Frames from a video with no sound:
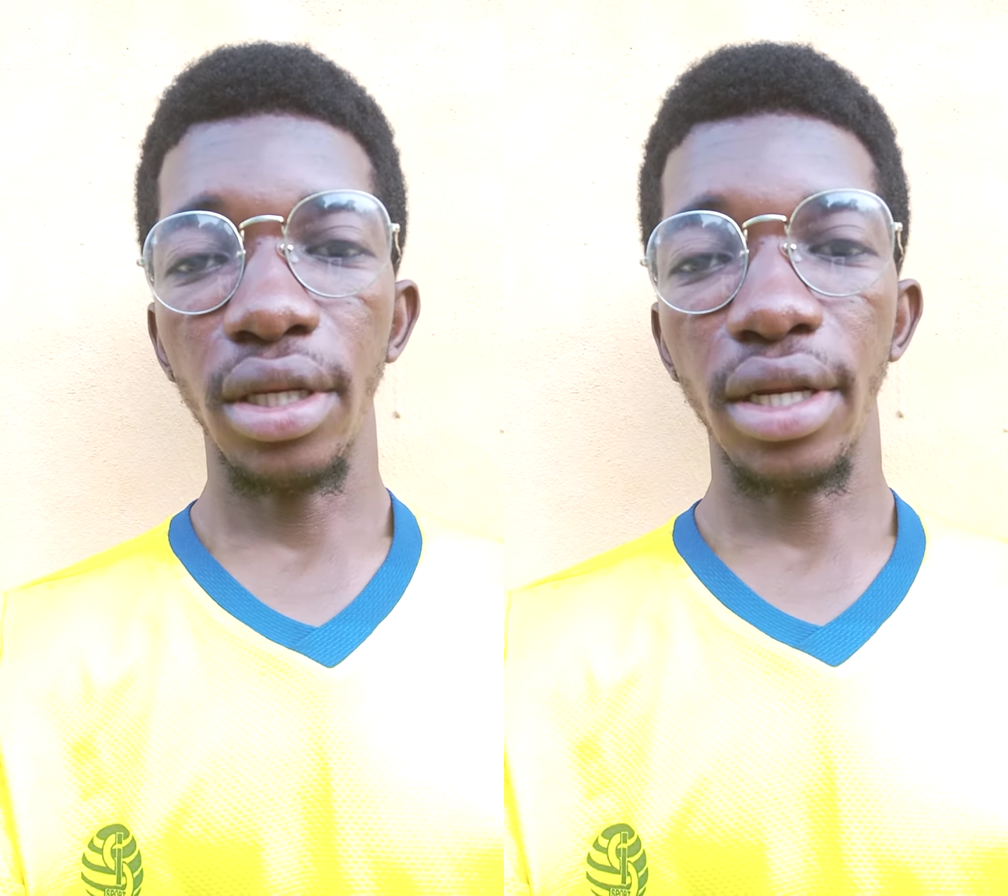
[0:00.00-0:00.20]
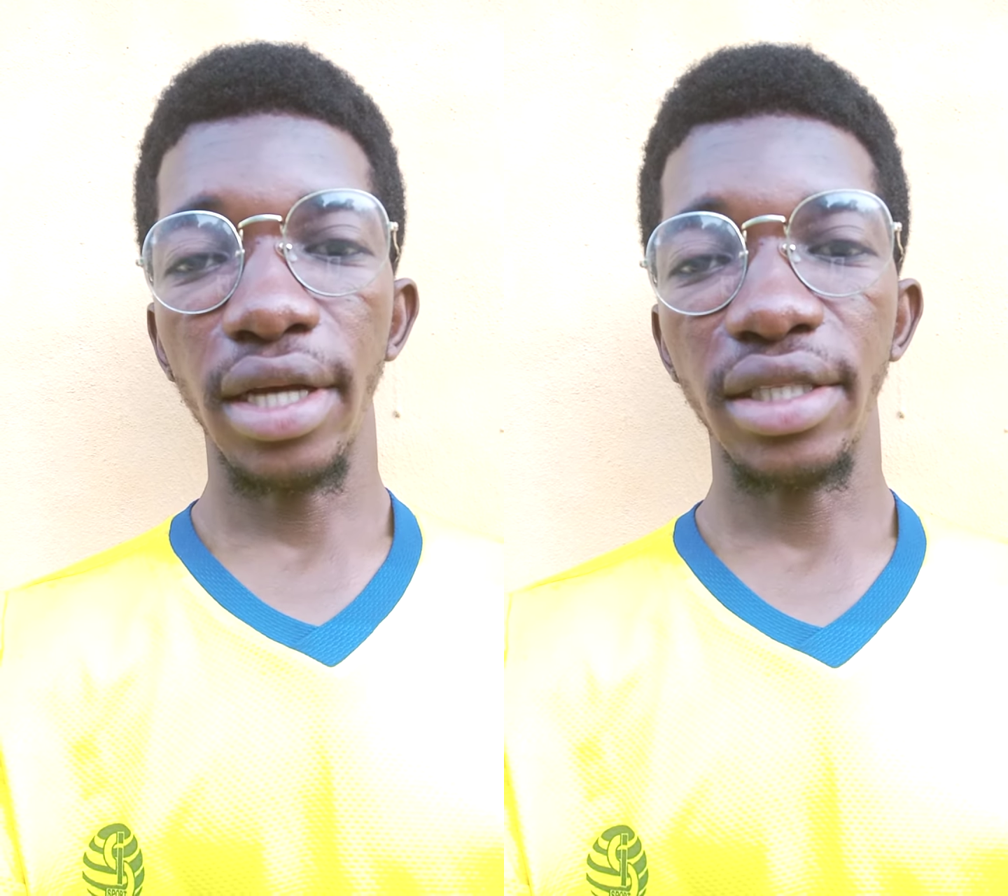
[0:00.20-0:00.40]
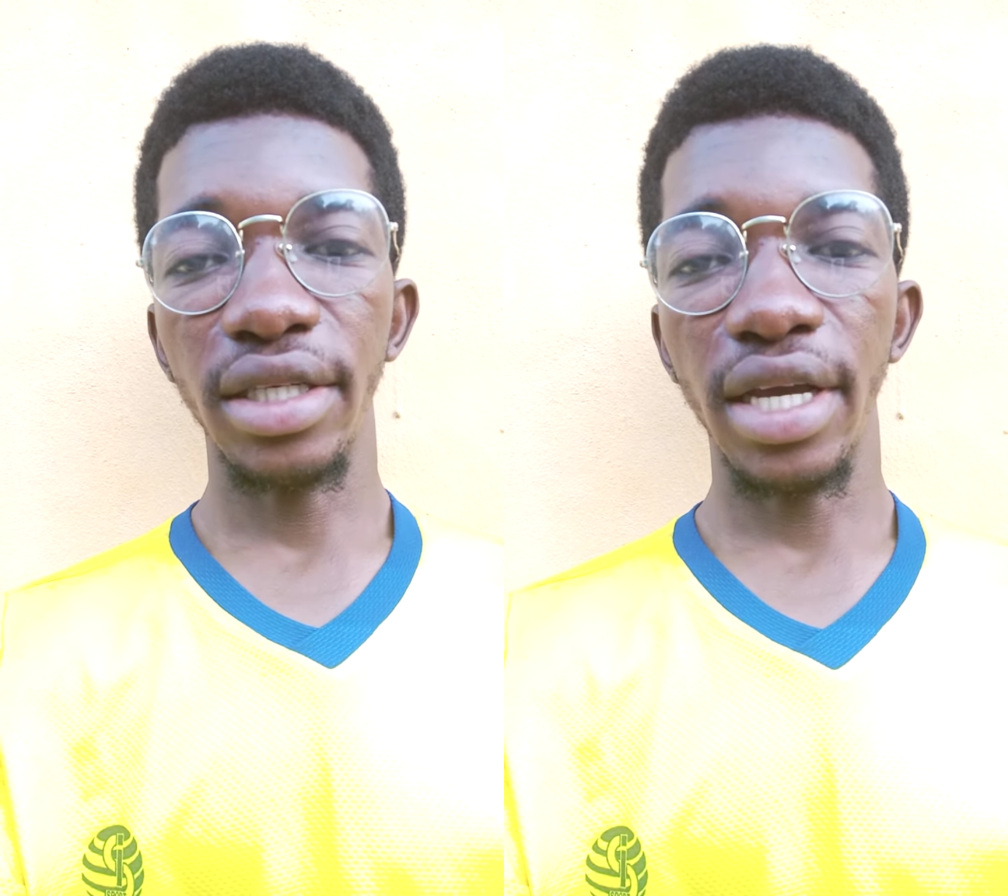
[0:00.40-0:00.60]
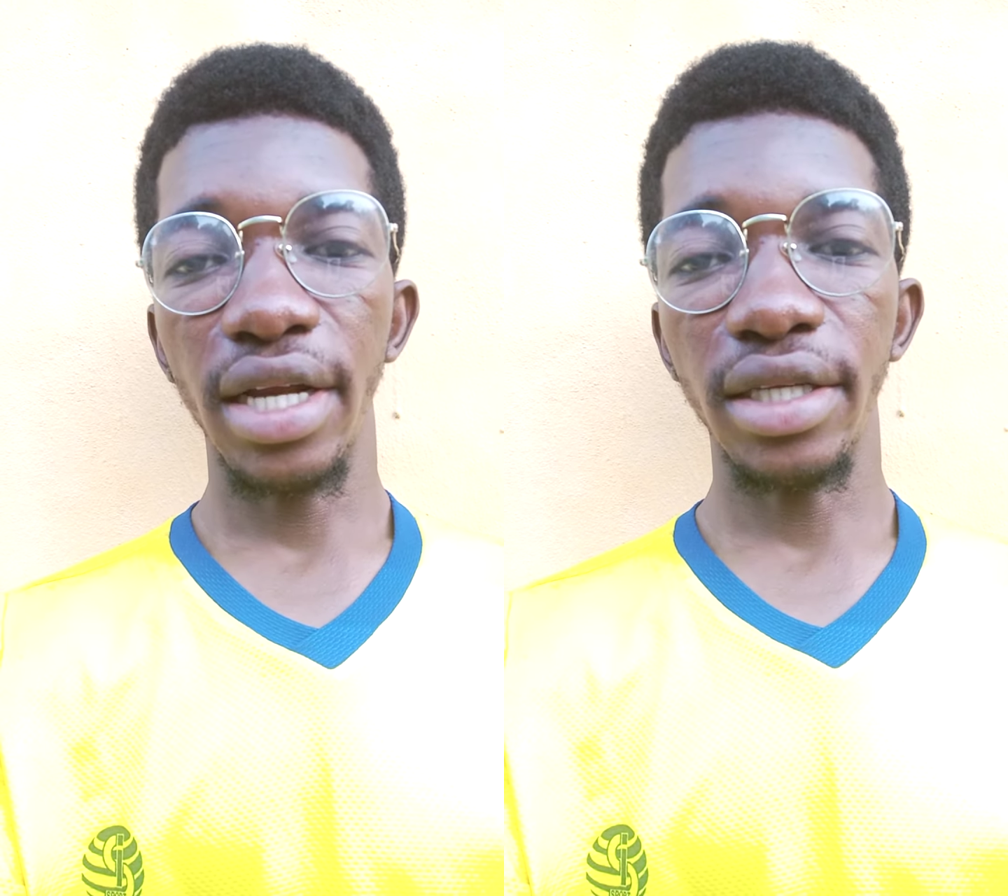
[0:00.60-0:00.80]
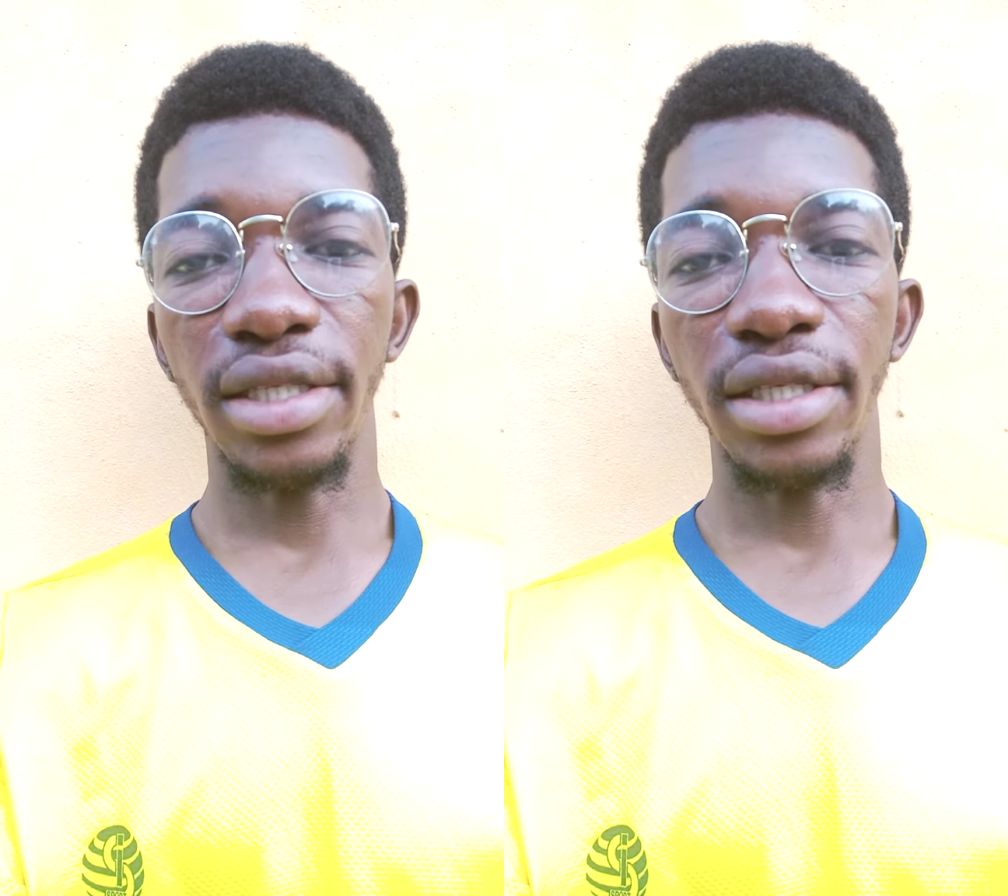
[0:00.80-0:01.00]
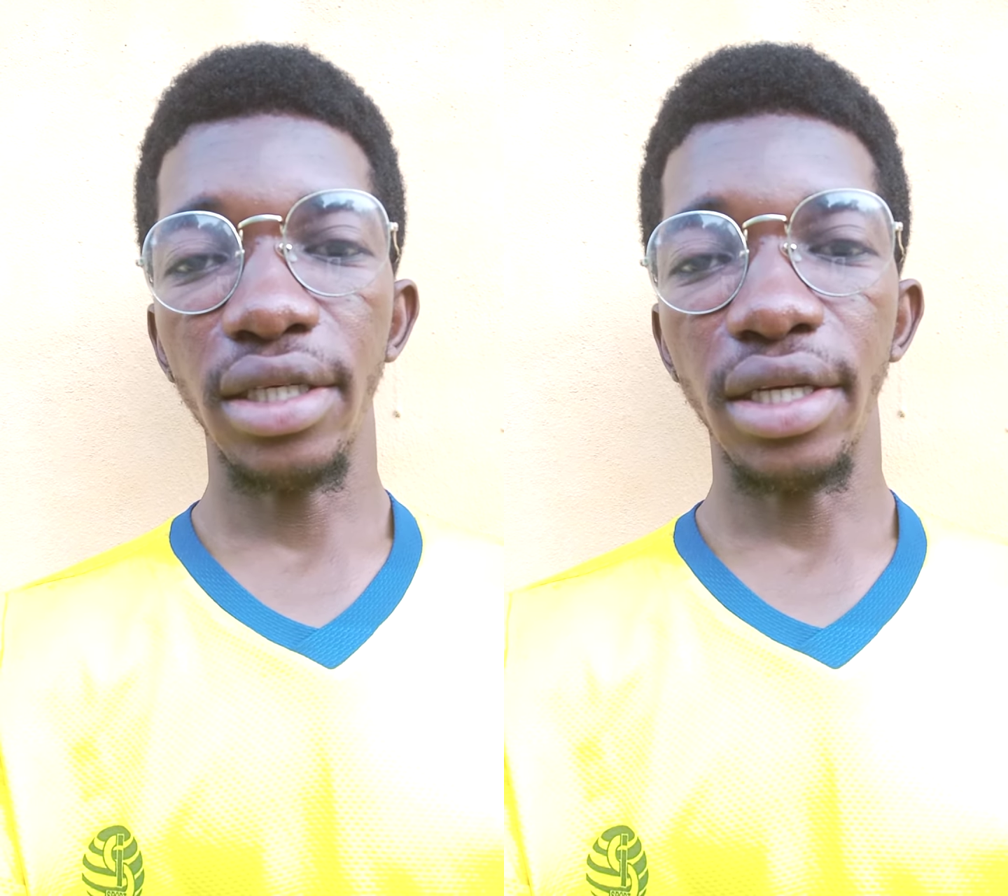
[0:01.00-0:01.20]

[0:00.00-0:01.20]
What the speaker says: that reality